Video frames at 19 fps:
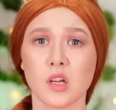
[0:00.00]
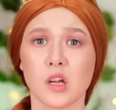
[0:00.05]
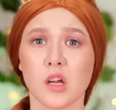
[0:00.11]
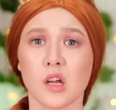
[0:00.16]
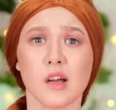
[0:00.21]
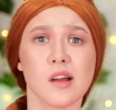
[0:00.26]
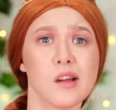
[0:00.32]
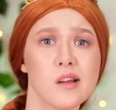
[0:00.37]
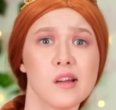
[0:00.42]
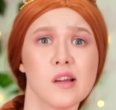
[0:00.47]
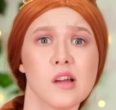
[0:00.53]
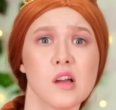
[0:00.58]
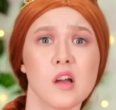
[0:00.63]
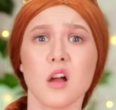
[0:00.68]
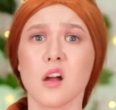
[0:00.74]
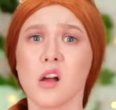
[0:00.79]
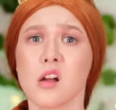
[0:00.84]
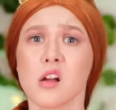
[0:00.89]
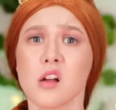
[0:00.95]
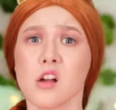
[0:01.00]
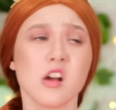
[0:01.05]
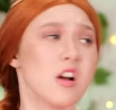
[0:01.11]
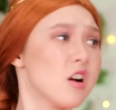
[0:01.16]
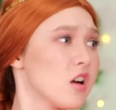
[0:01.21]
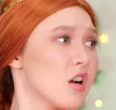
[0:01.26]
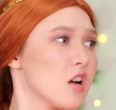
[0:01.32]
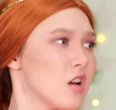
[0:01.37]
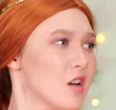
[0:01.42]
so close!
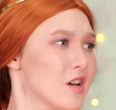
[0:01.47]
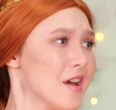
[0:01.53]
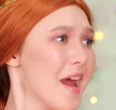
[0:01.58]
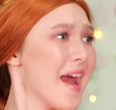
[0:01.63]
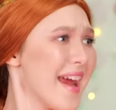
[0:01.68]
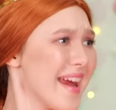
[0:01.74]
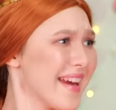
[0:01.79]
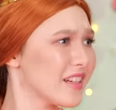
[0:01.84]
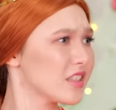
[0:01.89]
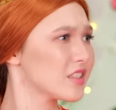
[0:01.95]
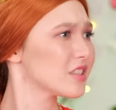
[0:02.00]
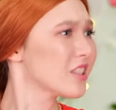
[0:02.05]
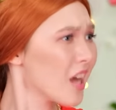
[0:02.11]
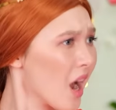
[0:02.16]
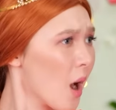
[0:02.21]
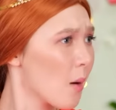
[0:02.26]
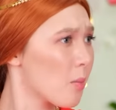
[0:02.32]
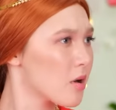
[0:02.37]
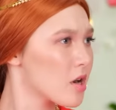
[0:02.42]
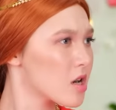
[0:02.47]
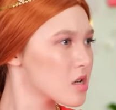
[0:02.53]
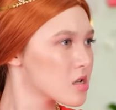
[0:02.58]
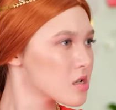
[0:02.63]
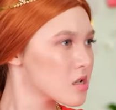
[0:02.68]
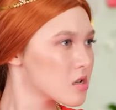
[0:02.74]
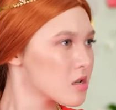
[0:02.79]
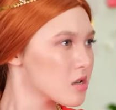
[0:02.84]
Stop it!